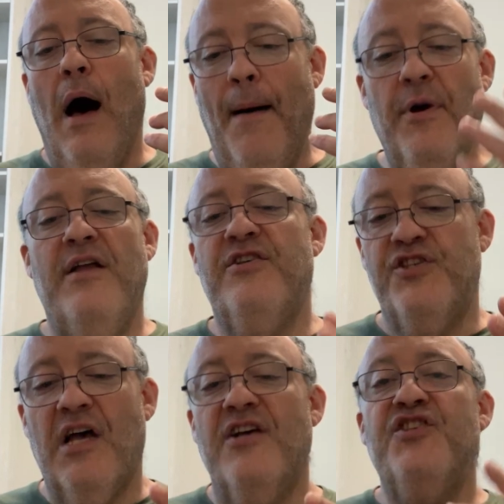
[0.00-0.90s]
I'm going to
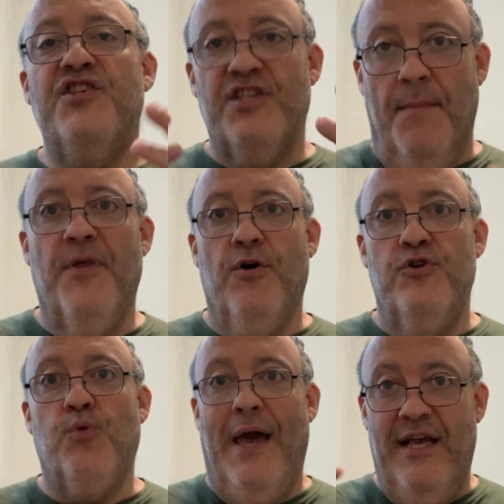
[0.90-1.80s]
discuss some of
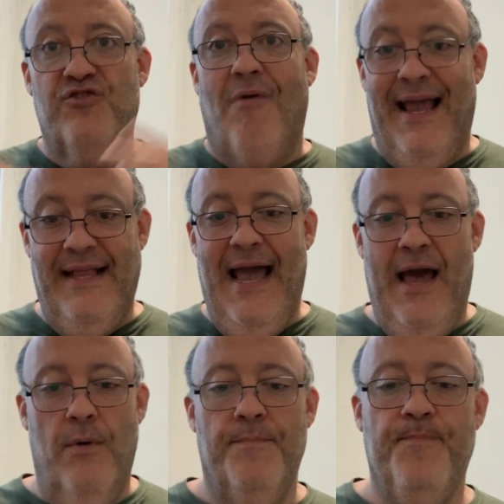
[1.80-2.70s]
those ways right
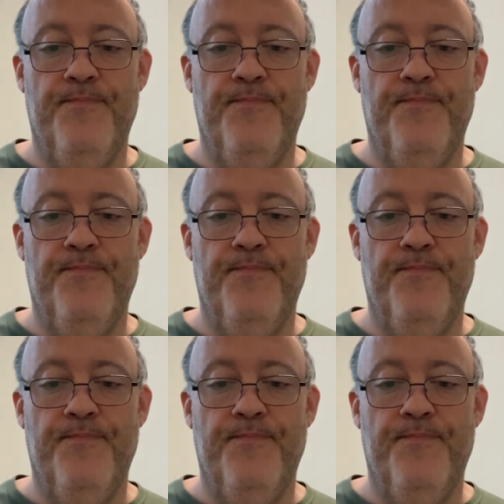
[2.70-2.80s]
now.